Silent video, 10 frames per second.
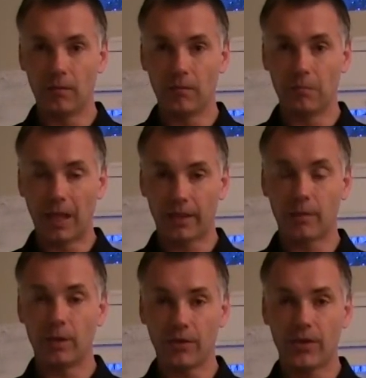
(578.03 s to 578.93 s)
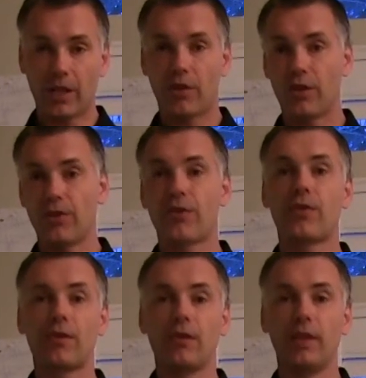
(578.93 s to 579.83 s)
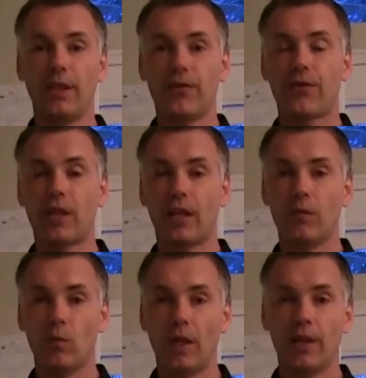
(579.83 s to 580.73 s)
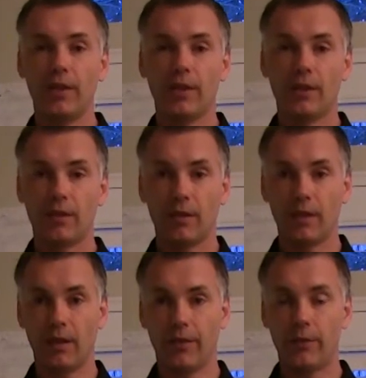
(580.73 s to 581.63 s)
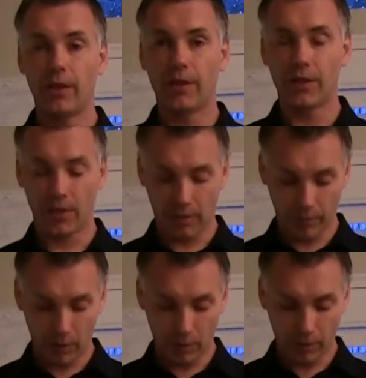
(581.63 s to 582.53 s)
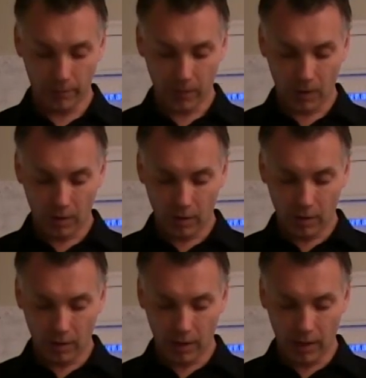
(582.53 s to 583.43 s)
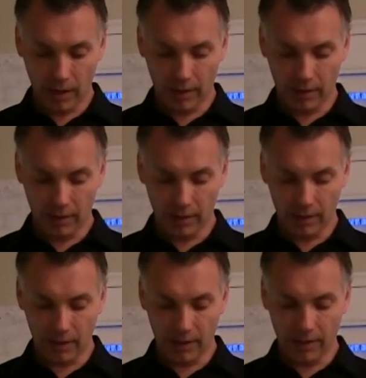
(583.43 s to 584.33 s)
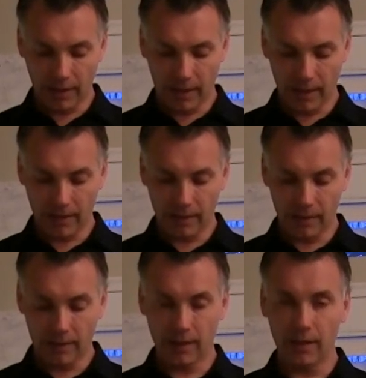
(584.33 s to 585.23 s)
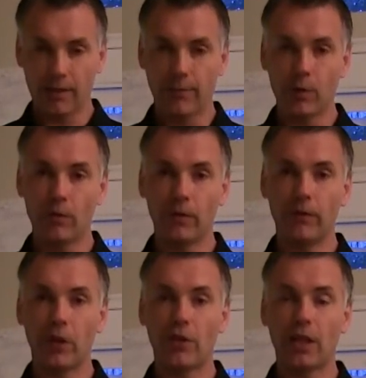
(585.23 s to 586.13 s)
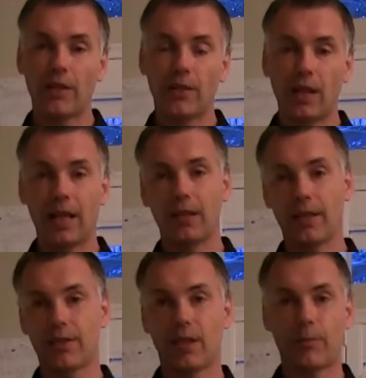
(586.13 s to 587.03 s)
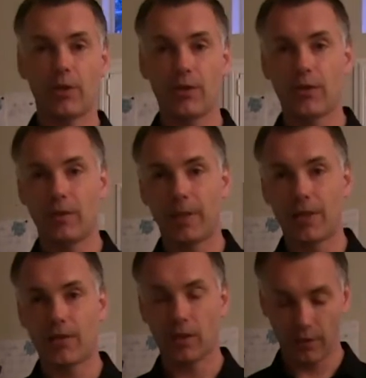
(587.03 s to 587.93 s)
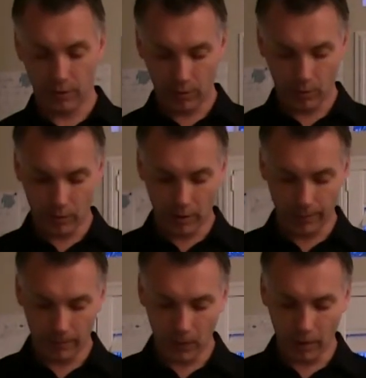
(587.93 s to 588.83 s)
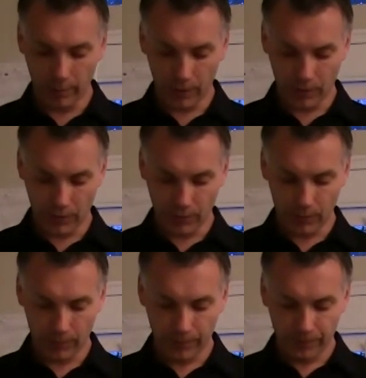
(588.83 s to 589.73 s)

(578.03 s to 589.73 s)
multiple sessions inside one 386 CPU, and then the CPU would virtualize it, handle exceptions, and pass it on to the operating systems.